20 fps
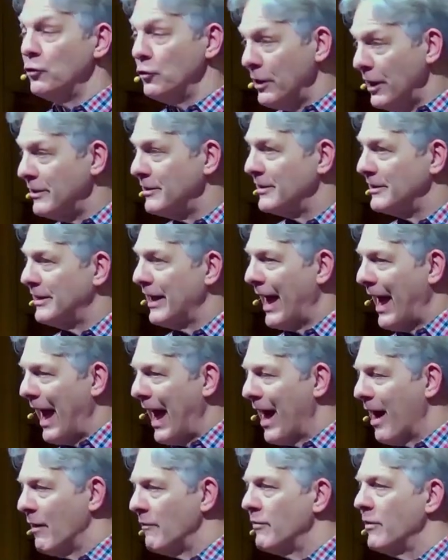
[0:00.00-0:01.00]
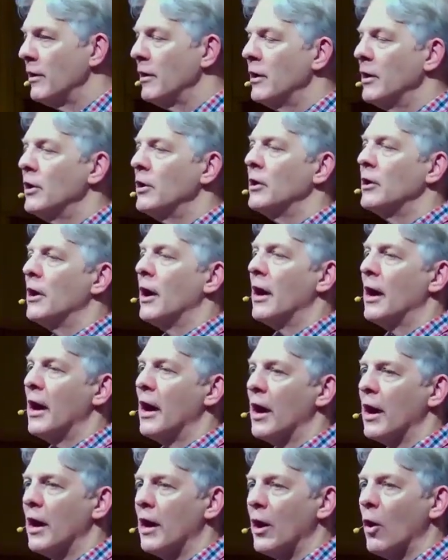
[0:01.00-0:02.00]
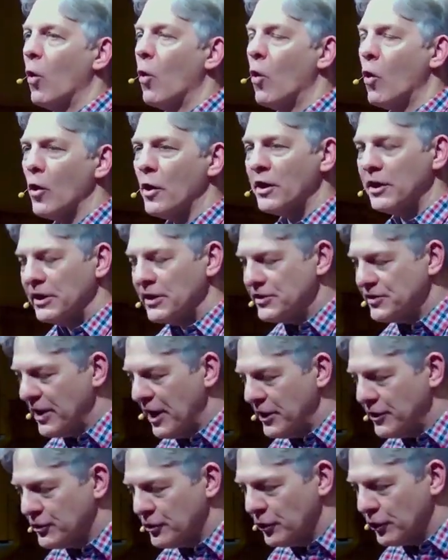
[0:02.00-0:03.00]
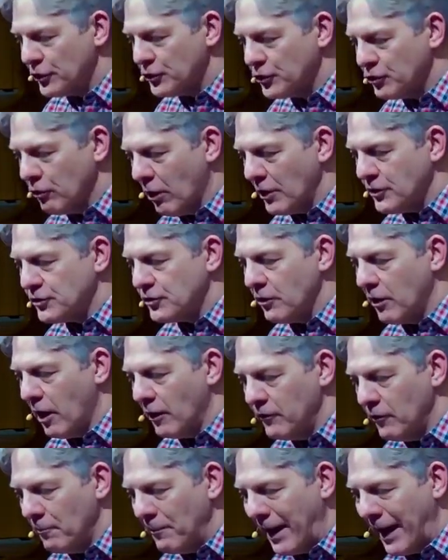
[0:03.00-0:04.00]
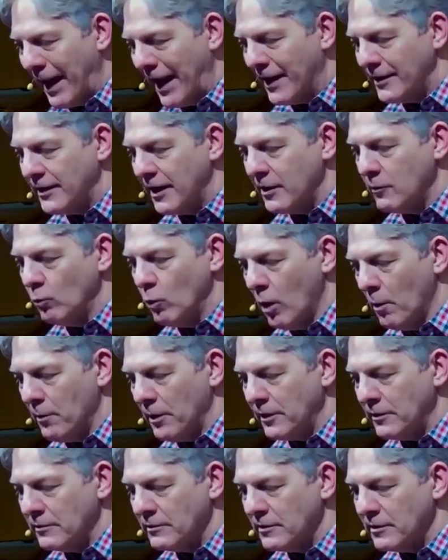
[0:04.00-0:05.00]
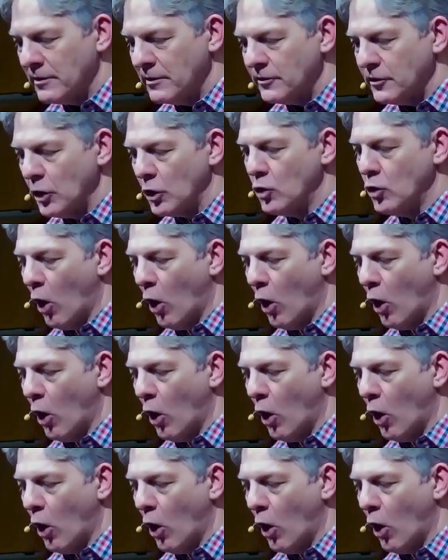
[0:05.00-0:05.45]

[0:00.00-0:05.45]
then you needed to have an organization, a structure of a man and woman.